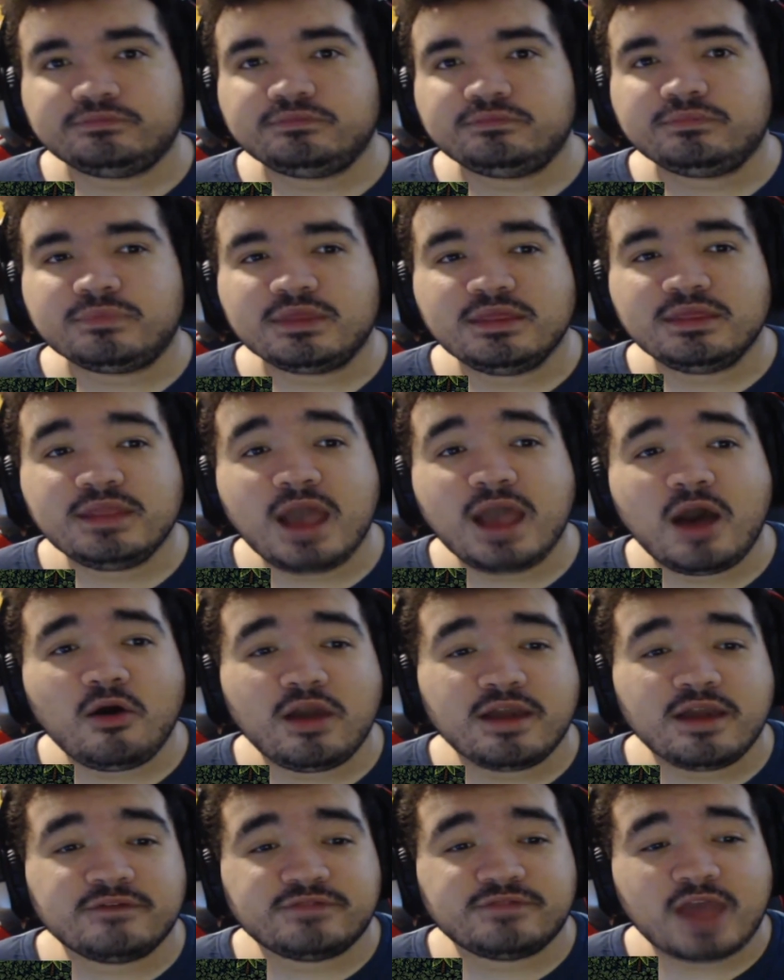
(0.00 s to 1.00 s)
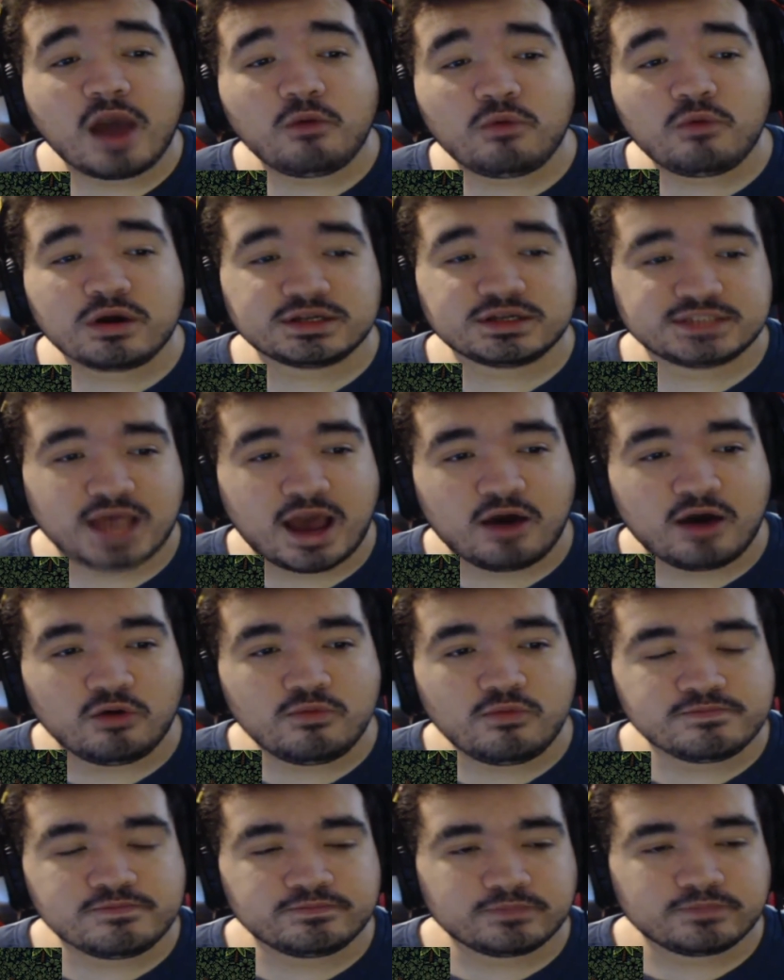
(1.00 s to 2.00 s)
Now, if that works
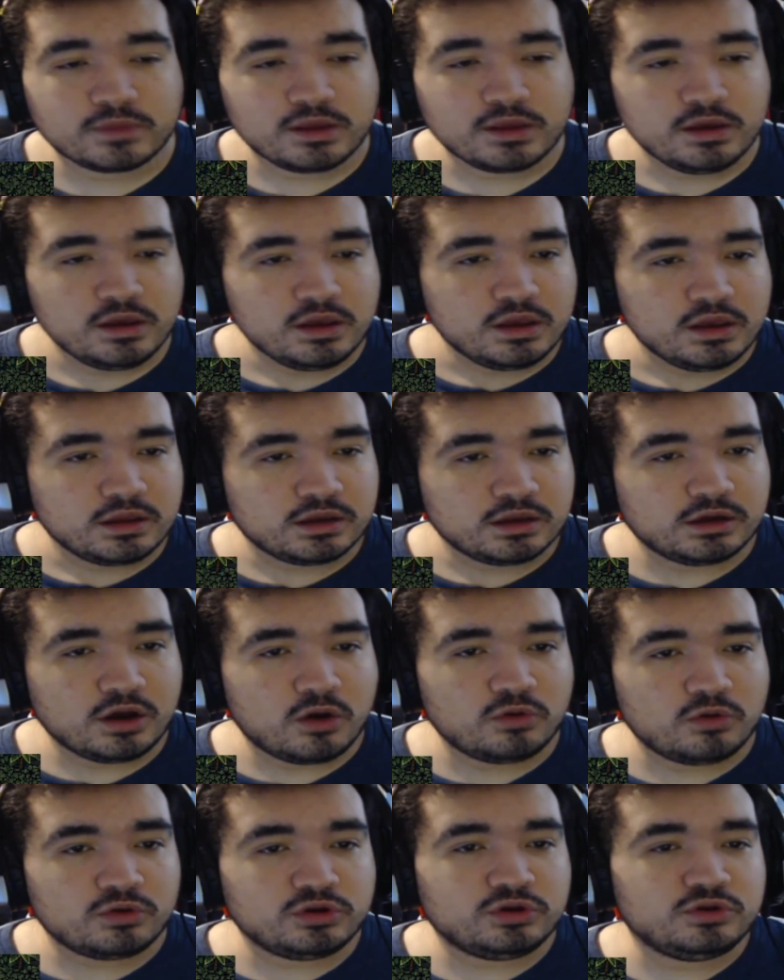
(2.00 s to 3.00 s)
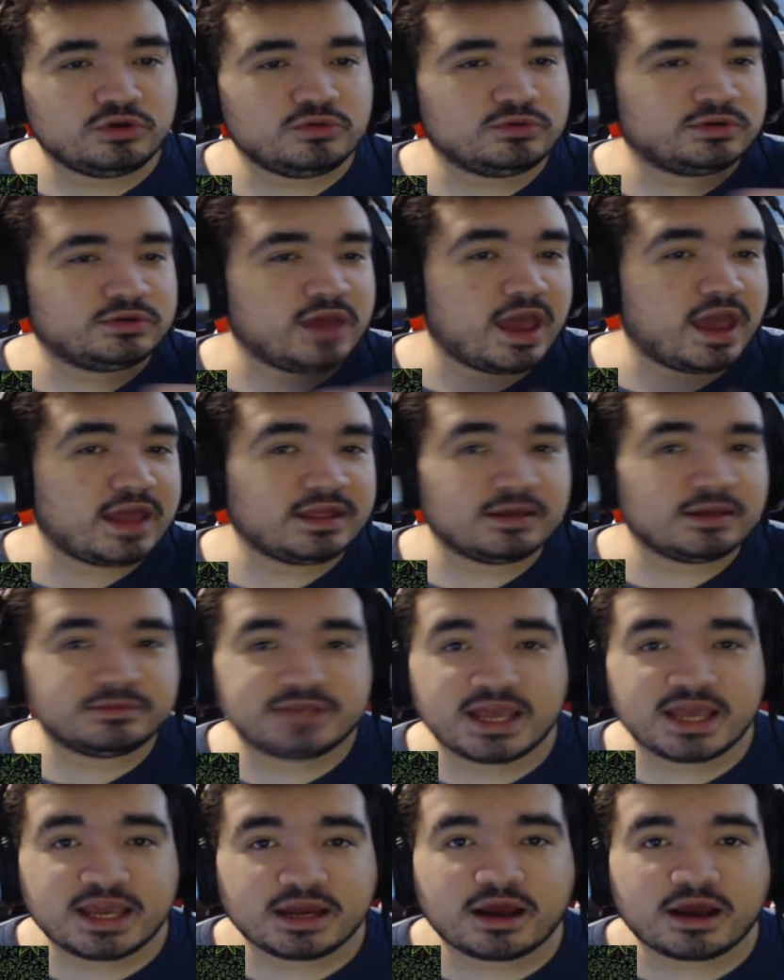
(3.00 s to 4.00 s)
out, you know, you end up
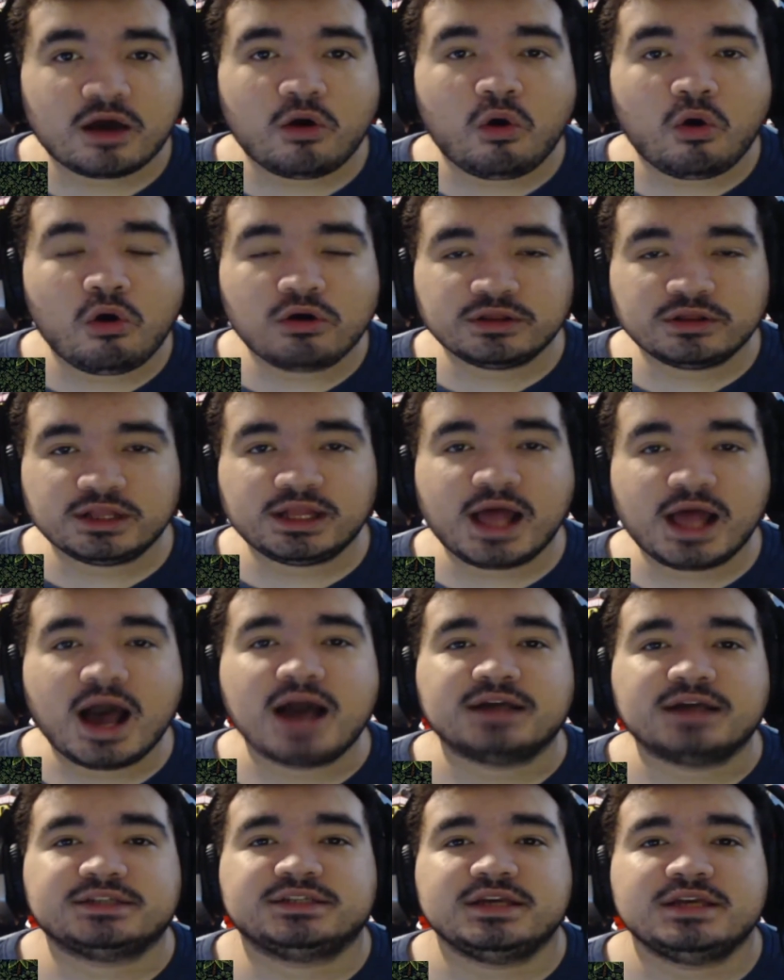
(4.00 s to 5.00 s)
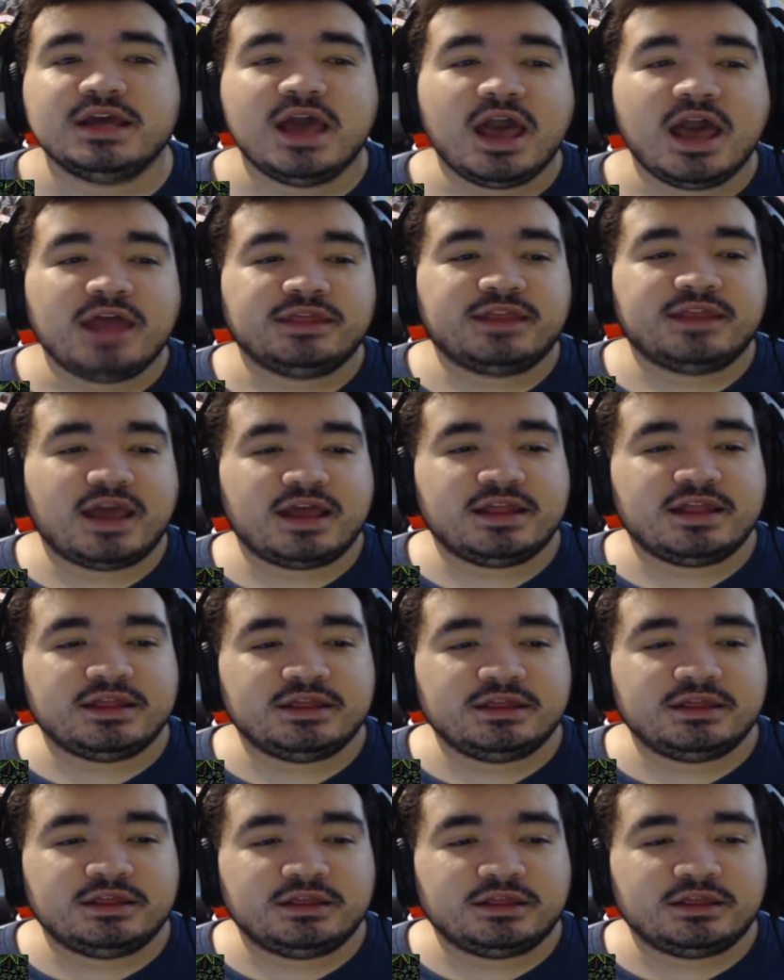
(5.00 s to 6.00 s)
taking out all the locks,
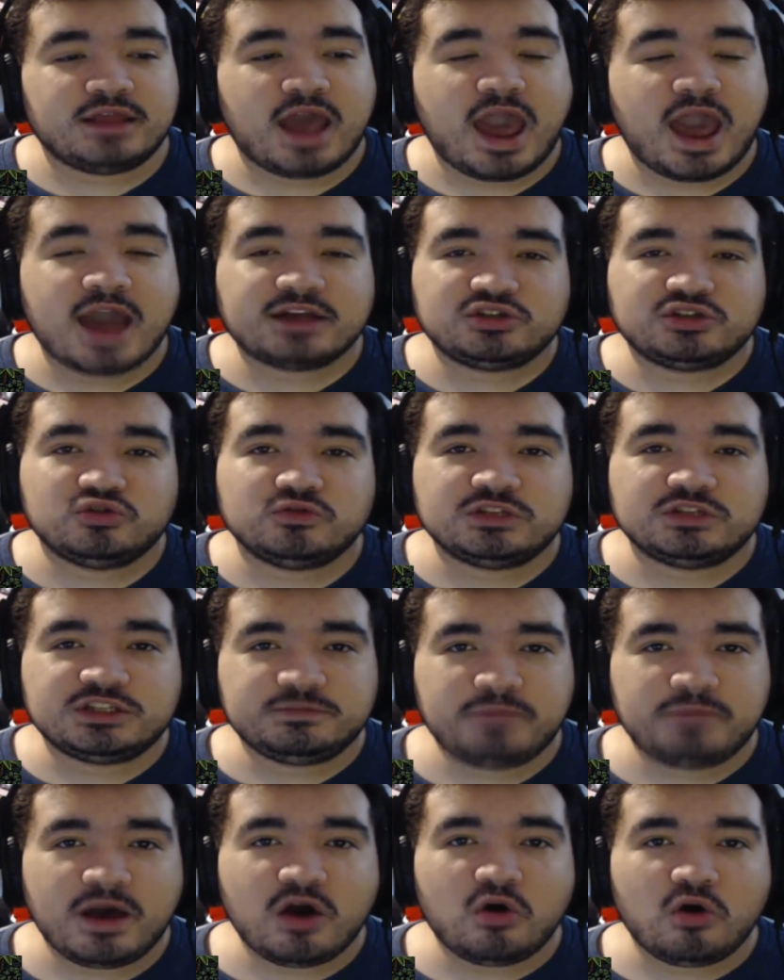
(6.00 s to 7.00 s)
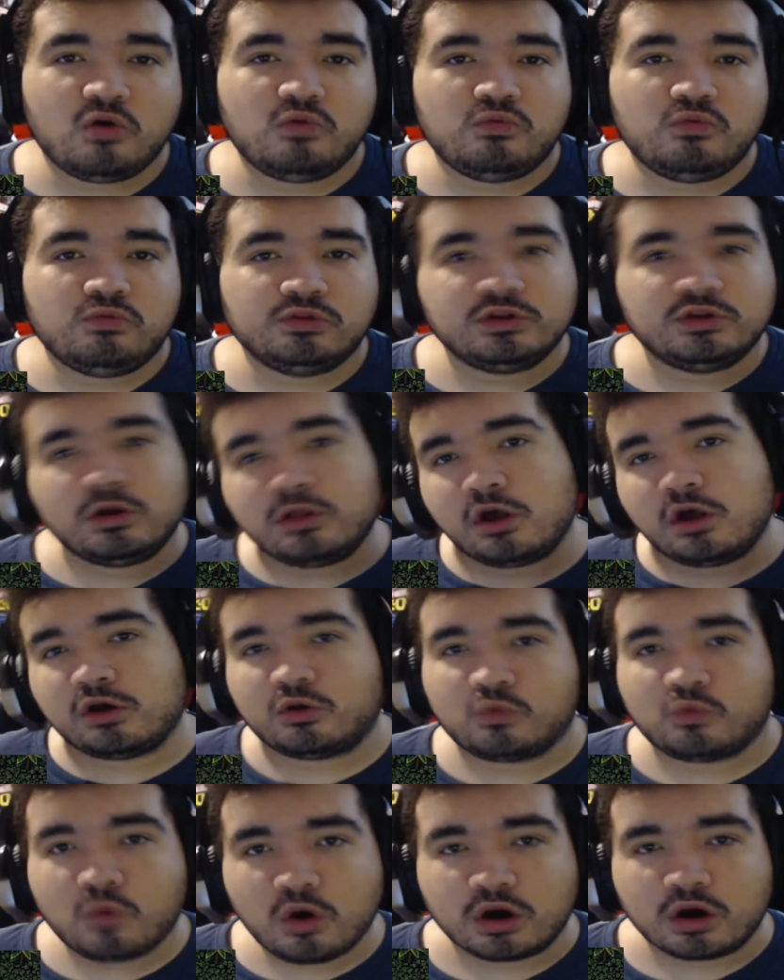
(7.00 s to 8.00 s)
then the actual spell will no
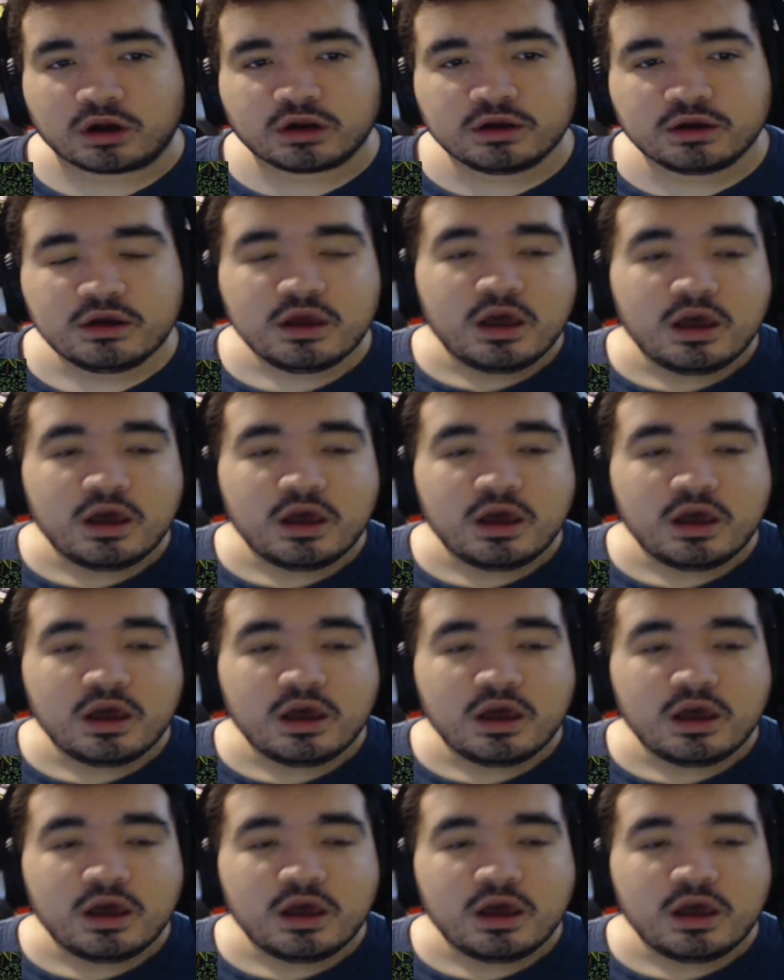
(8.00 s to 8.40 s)
longer work.